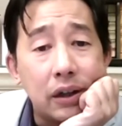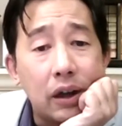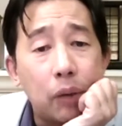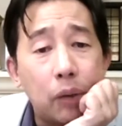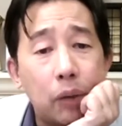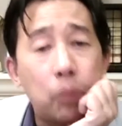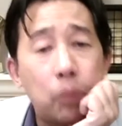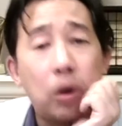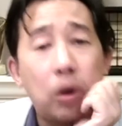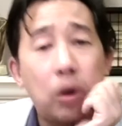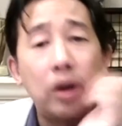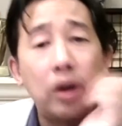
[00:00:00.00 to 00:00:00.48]

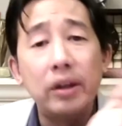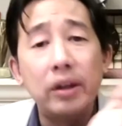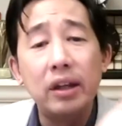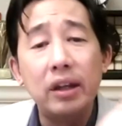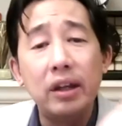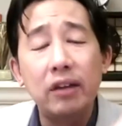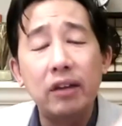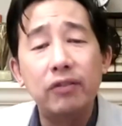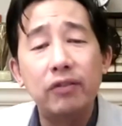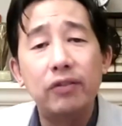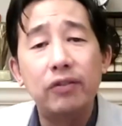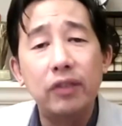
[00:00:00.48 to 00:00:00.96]
What
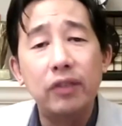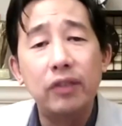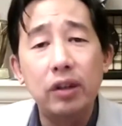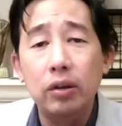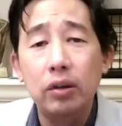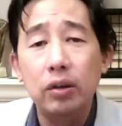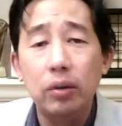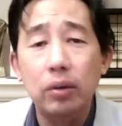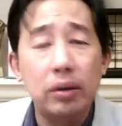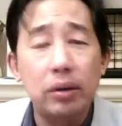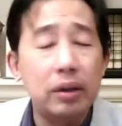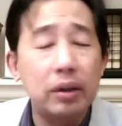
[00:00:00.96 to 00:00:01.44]
if
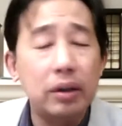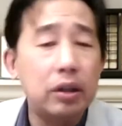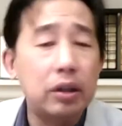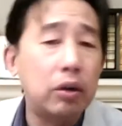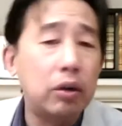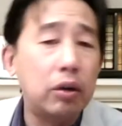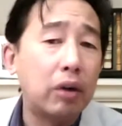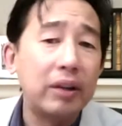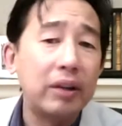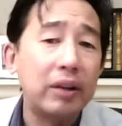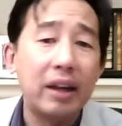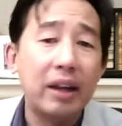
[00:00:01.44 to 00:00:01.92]
you
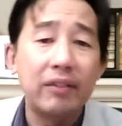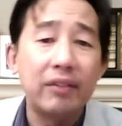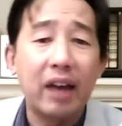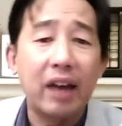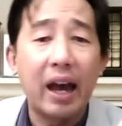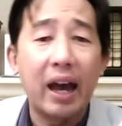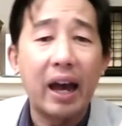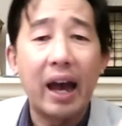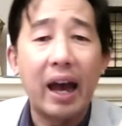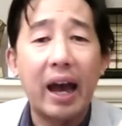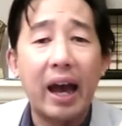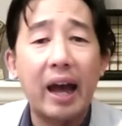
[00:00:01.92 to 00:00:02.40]
only ever
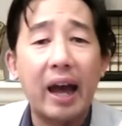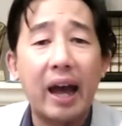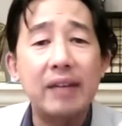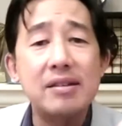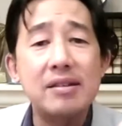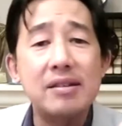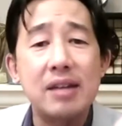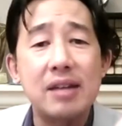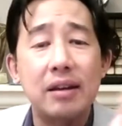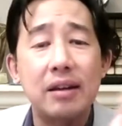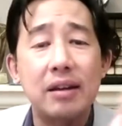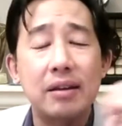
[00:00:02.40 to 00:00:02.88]
had
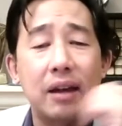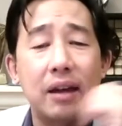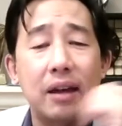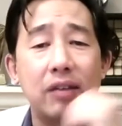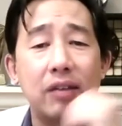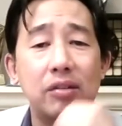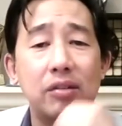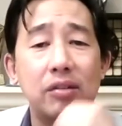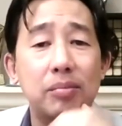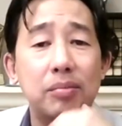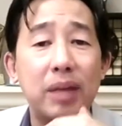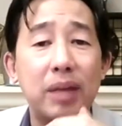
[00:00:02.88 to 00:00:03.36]

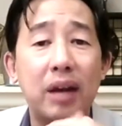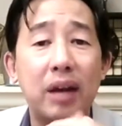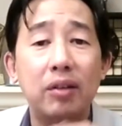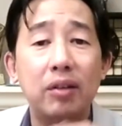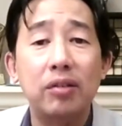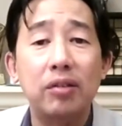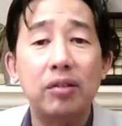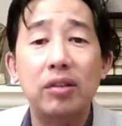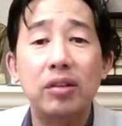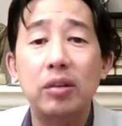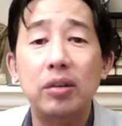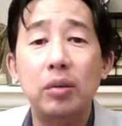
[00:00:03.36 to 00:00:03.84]

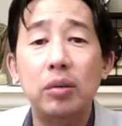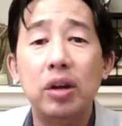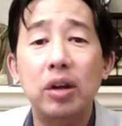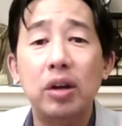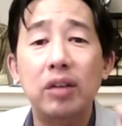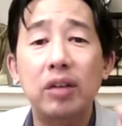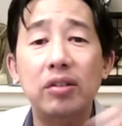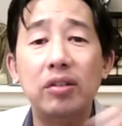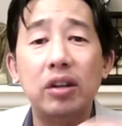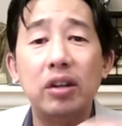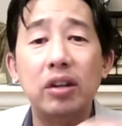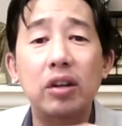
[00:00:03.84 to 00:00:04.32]
£10,000 and you were
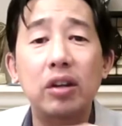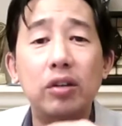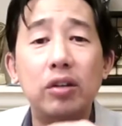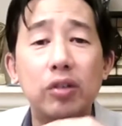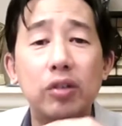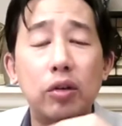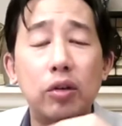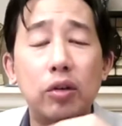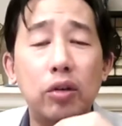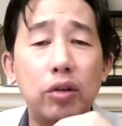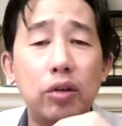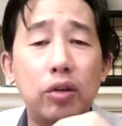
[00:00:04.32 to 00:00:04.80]
going to lose
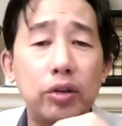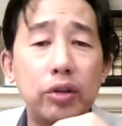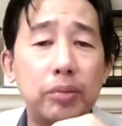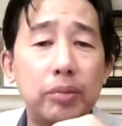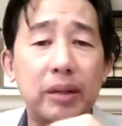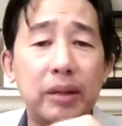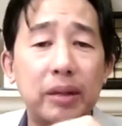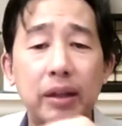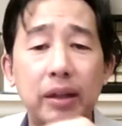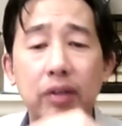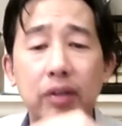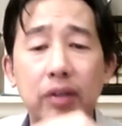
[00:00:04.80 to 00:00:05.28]
all your
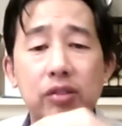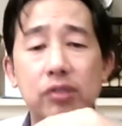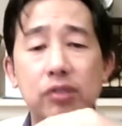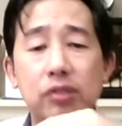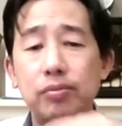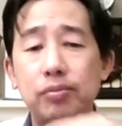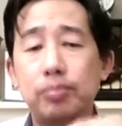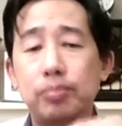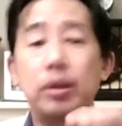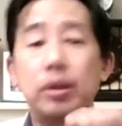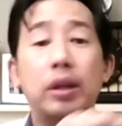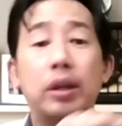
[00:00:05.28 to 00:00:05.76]
money because you
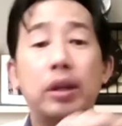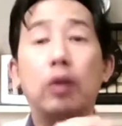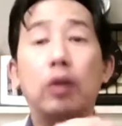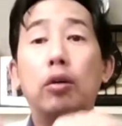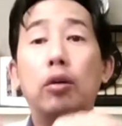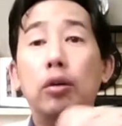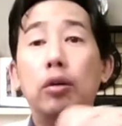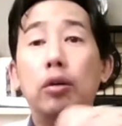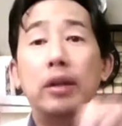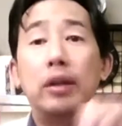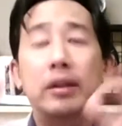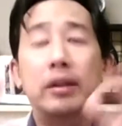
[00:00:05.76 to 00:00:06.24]
put it
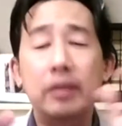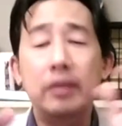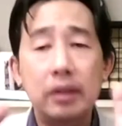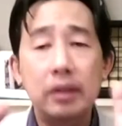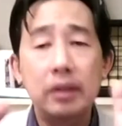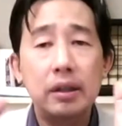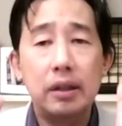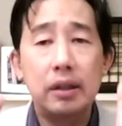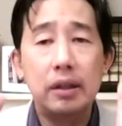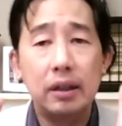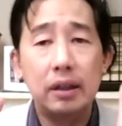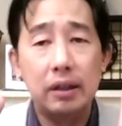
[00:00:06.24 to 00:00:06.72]
all in
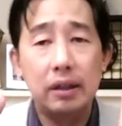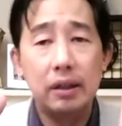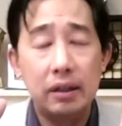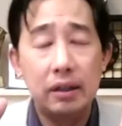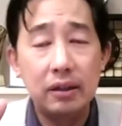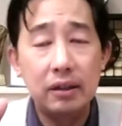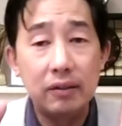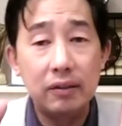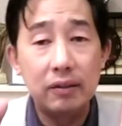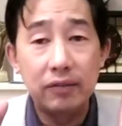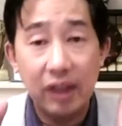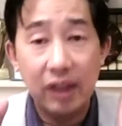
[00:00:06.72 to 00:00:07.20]

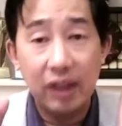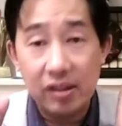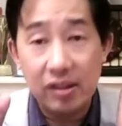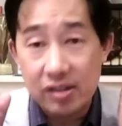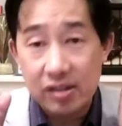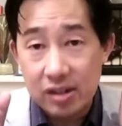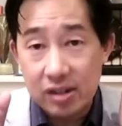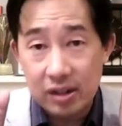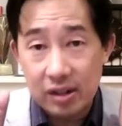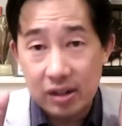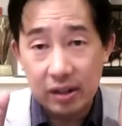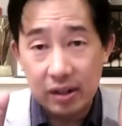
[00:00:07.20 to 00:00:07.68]

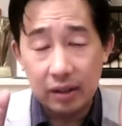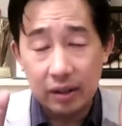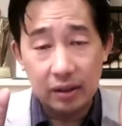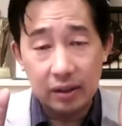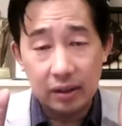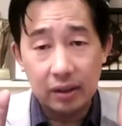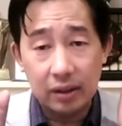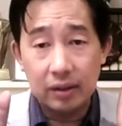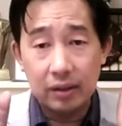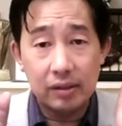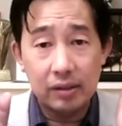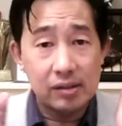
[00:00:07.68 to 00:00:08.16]
invested
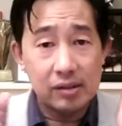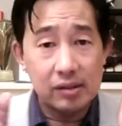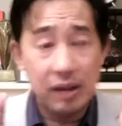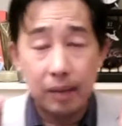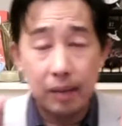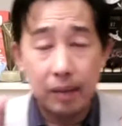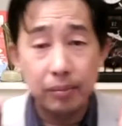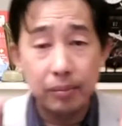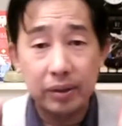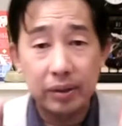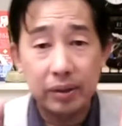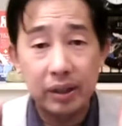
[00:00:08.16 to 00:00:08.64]
in this
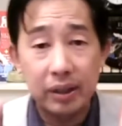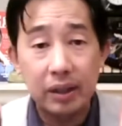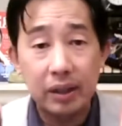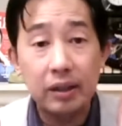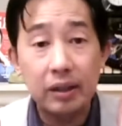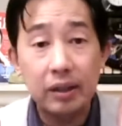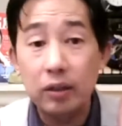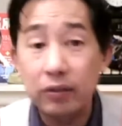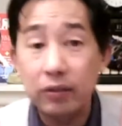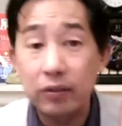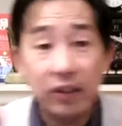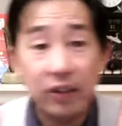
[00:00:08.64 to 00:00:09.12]
company, and
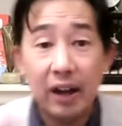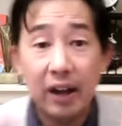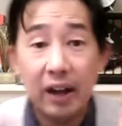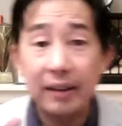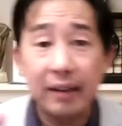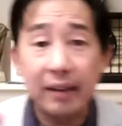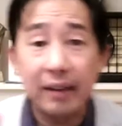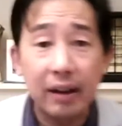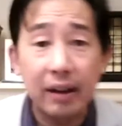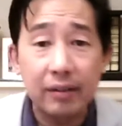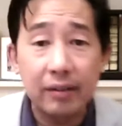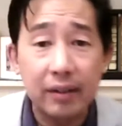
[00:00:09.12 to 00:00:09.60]
then you find
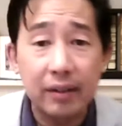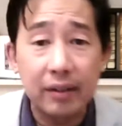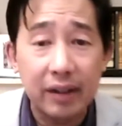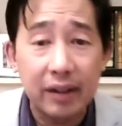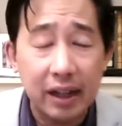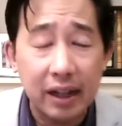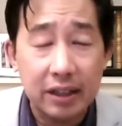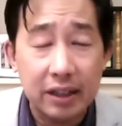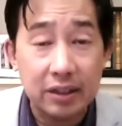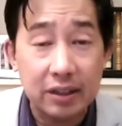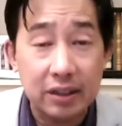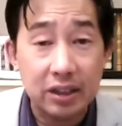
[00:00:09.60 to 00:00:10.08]
out that
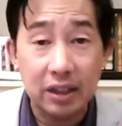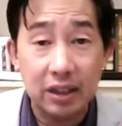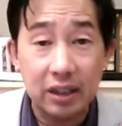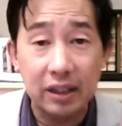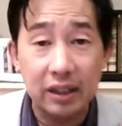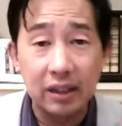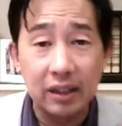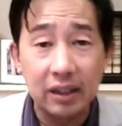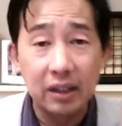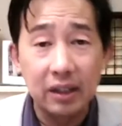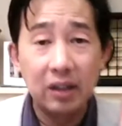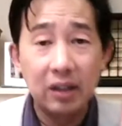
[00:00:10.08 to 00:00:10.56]

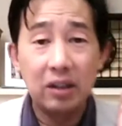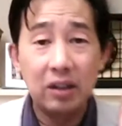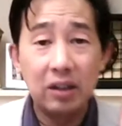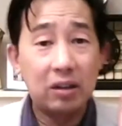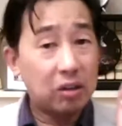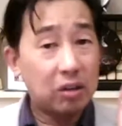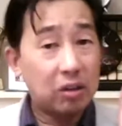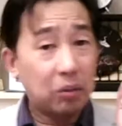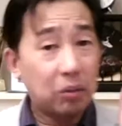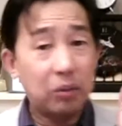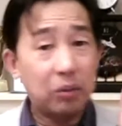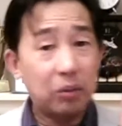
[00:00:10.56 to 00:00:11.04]
actually you
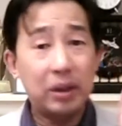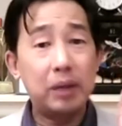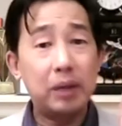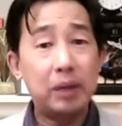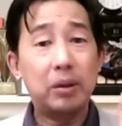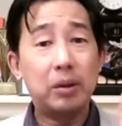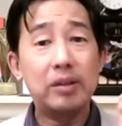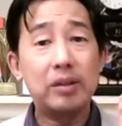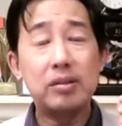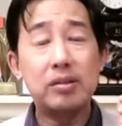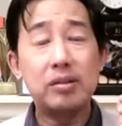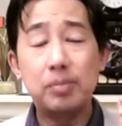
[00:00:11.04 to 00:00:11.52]
don't really
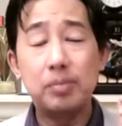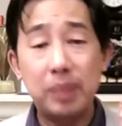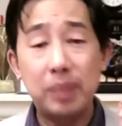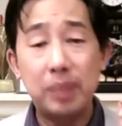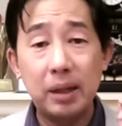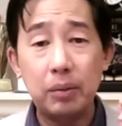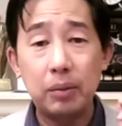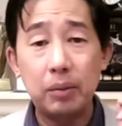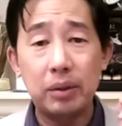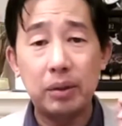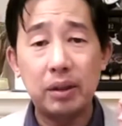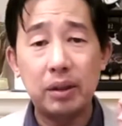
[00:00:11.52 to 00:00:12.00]
want to be
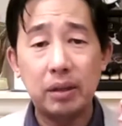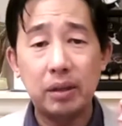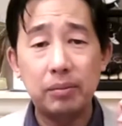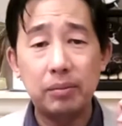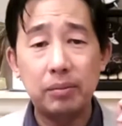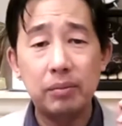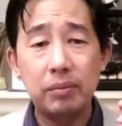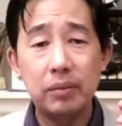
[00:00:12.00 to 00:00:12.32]
with them?